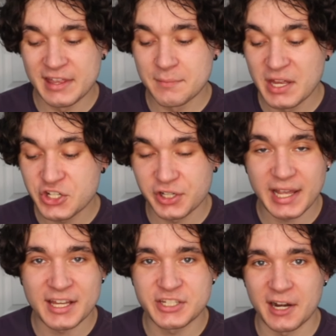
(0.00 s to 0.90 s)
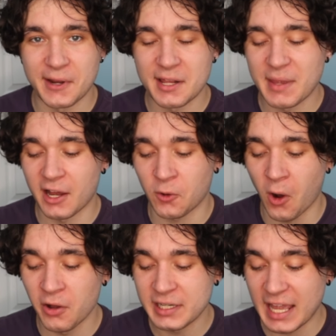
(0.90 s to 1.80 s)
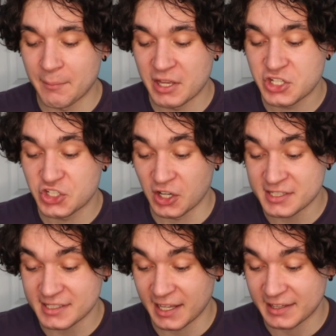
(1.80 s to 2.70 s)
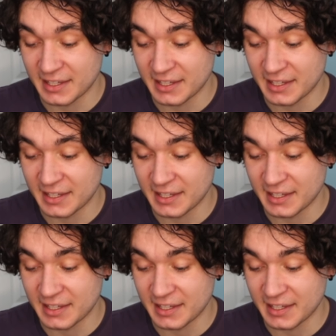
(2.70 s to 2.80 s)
then Midjourney has generated me a quality image just like